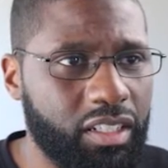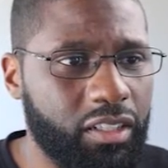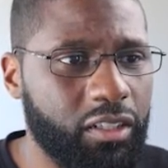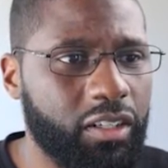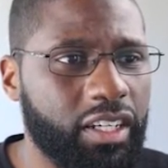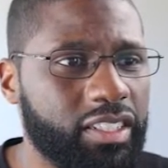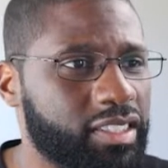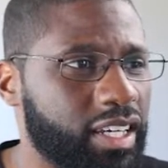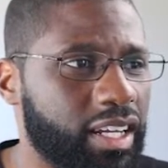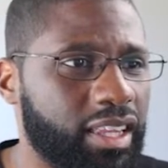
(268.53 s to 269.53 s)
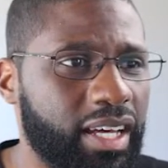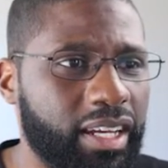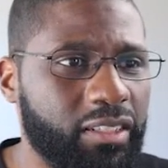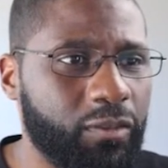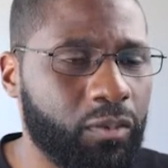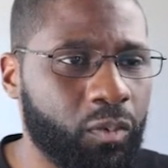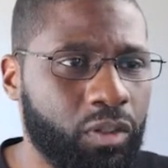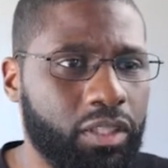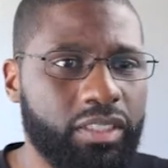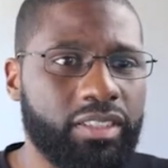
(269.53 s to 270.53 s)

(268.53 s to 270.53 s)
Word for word: You know, they just got a lot of different ones.